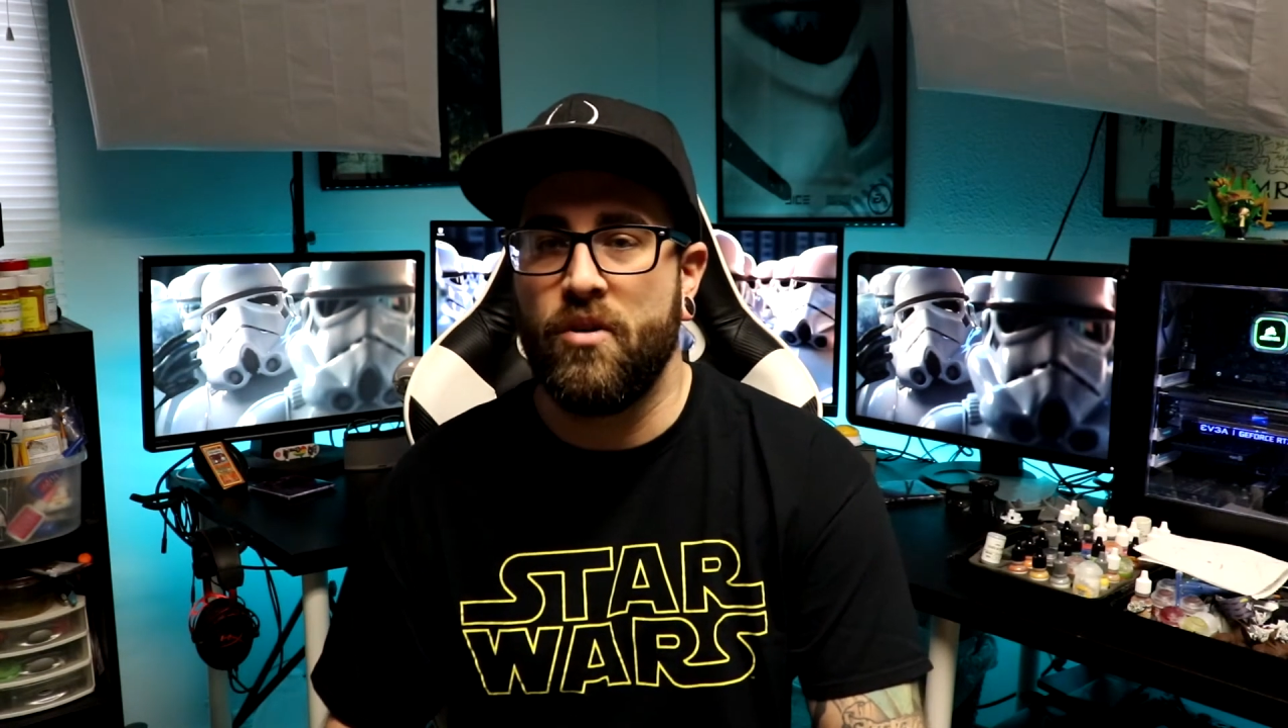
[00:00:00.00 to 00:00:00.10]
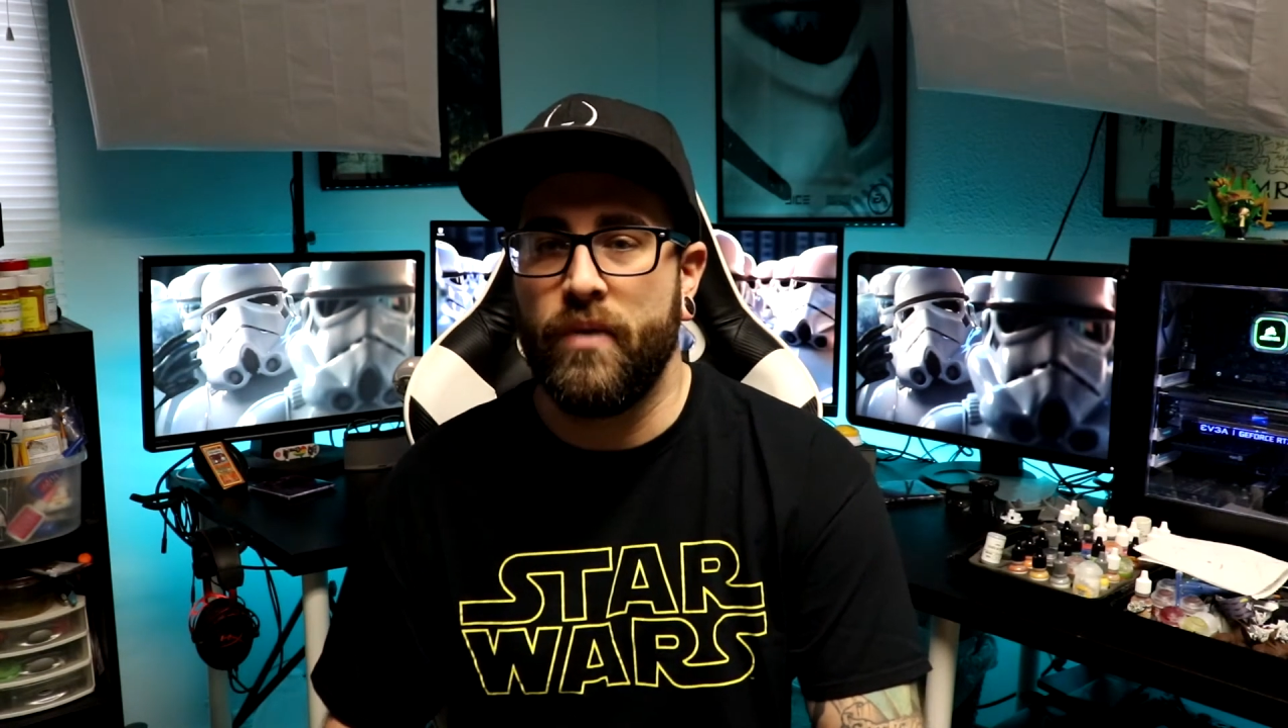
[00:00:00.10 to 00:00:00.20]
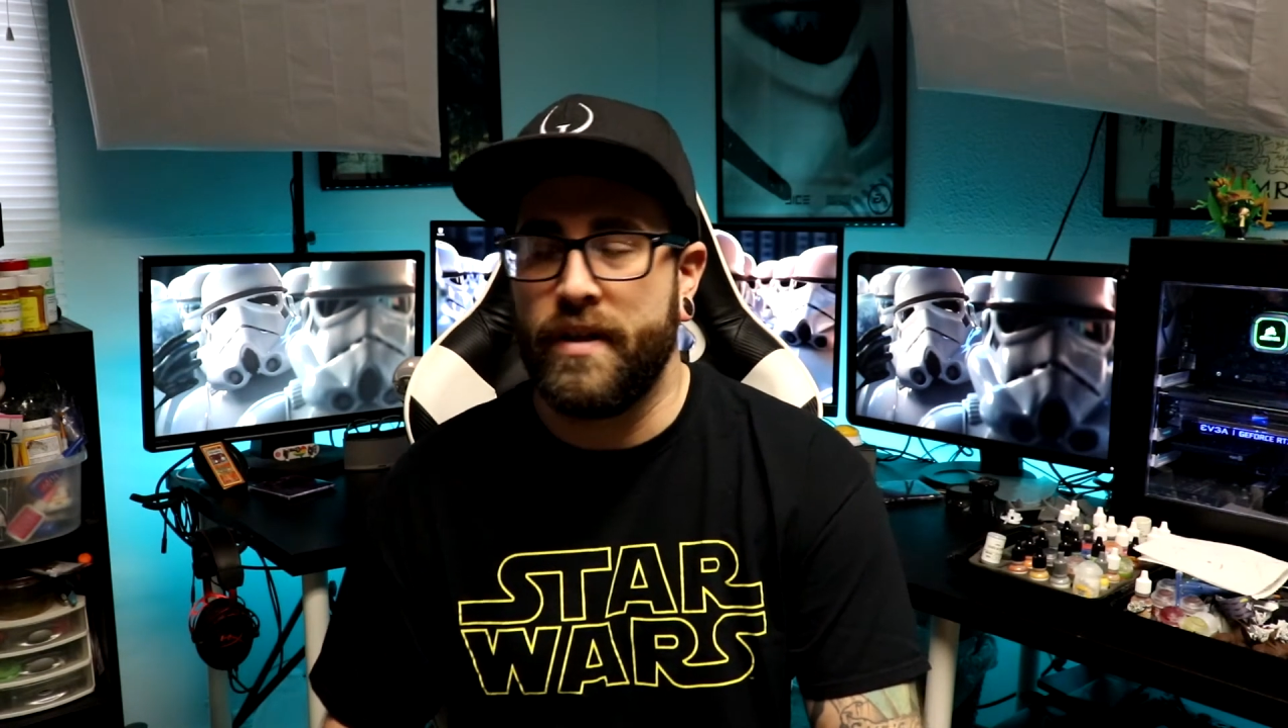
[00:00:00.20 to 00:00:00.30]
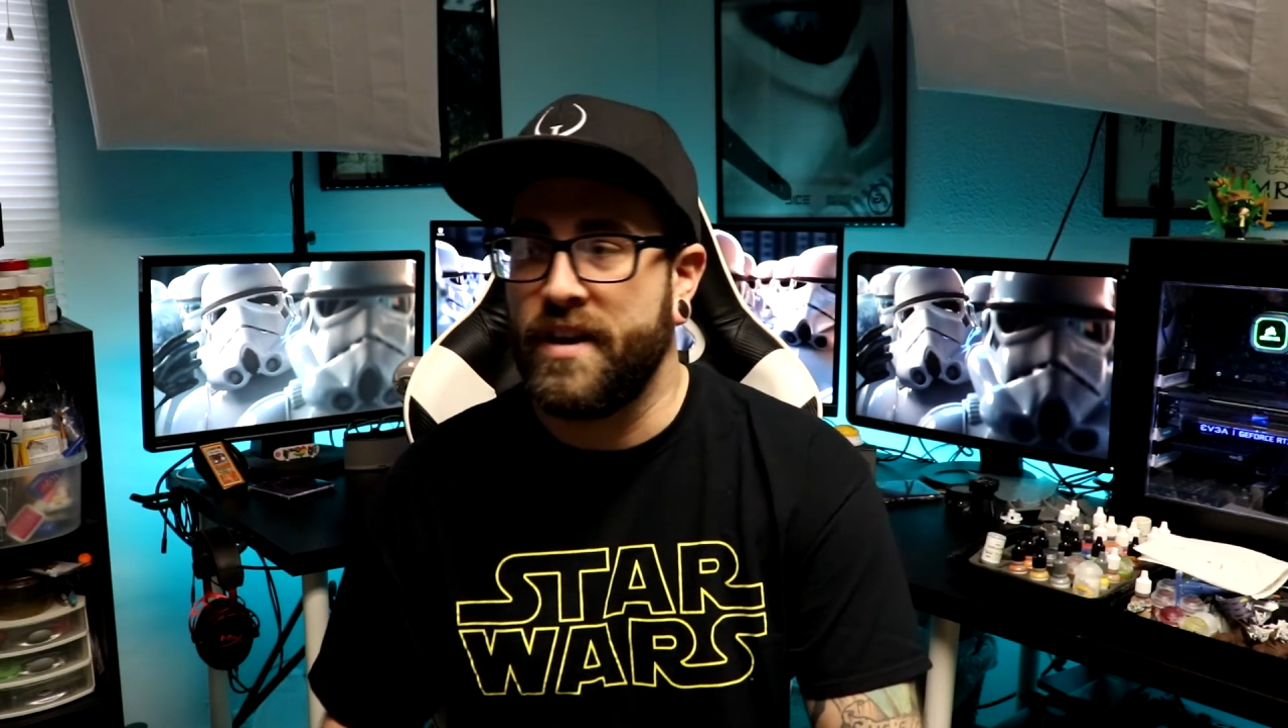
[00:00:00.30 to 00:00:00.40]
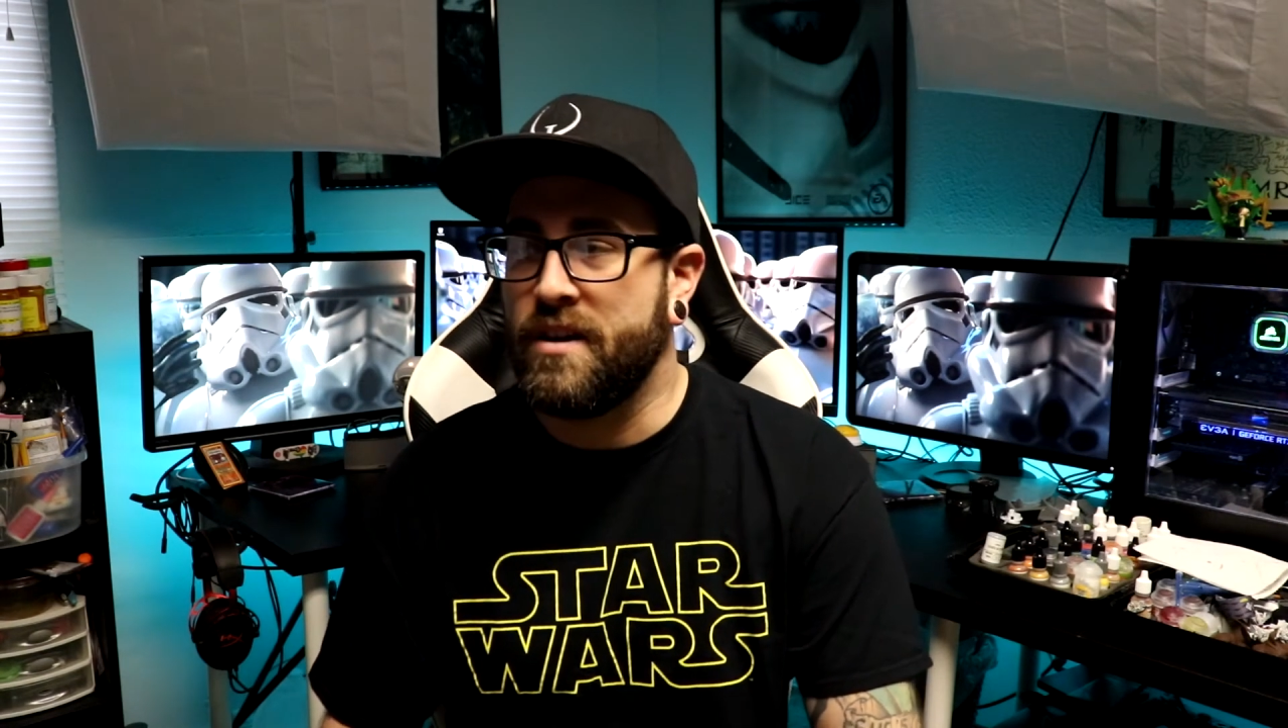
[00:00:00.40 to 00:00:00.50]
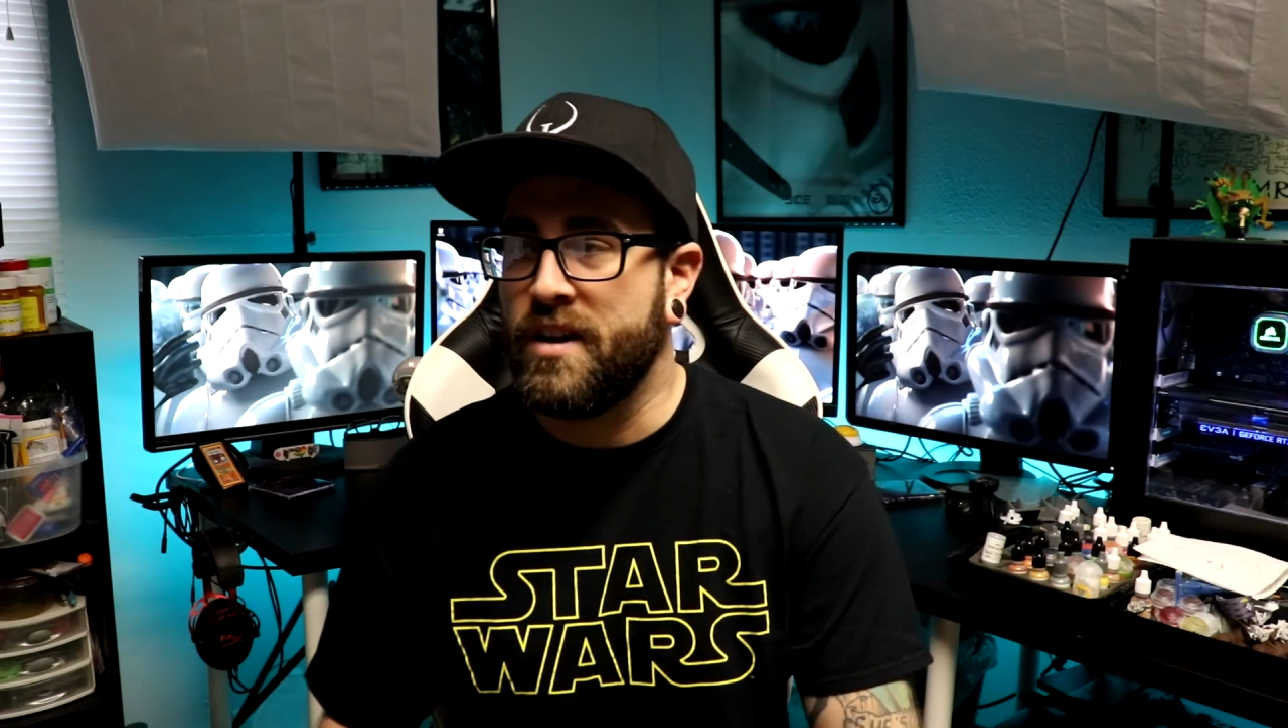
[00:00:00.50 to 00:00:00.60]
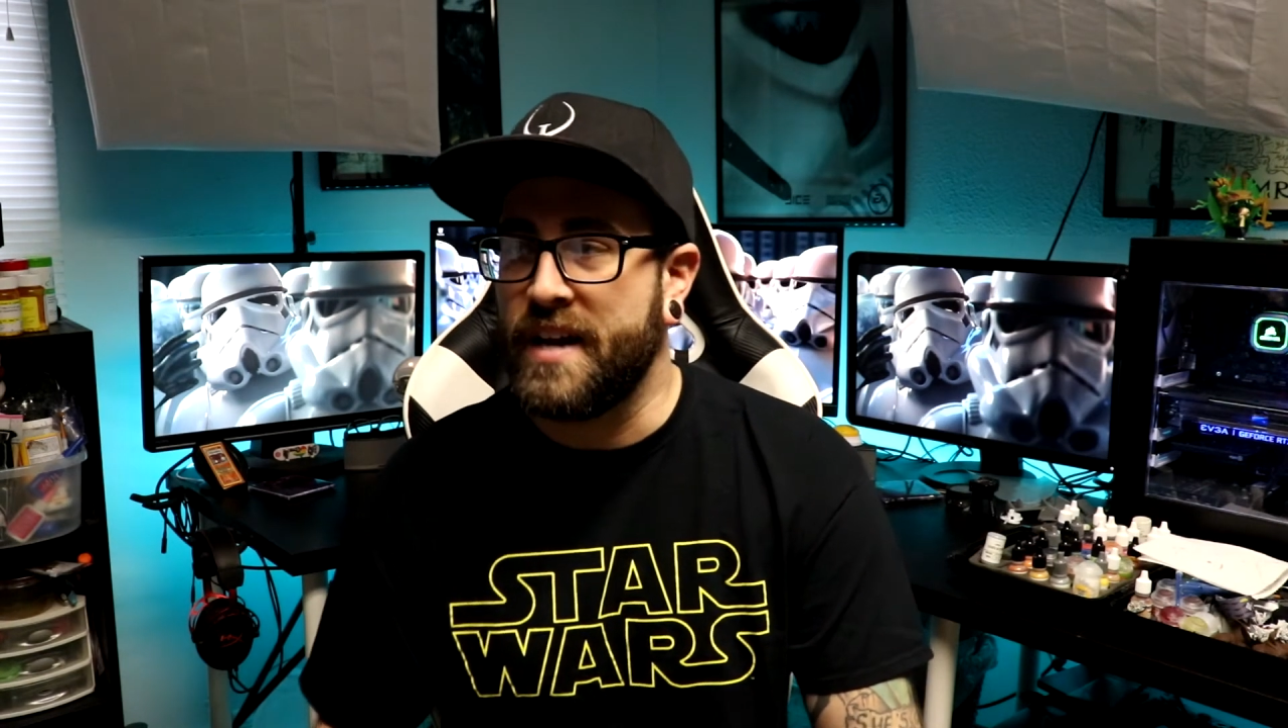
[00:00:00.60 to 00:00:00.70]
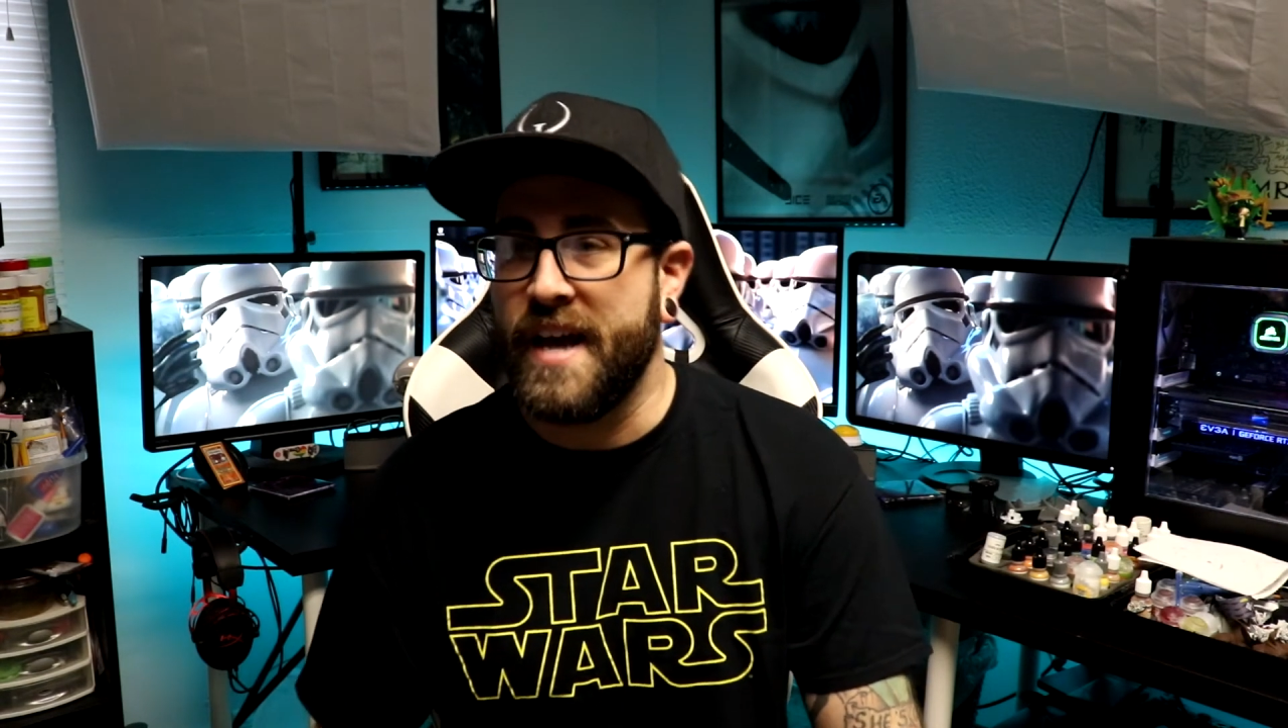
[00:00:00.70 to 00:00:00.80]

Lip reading: where there could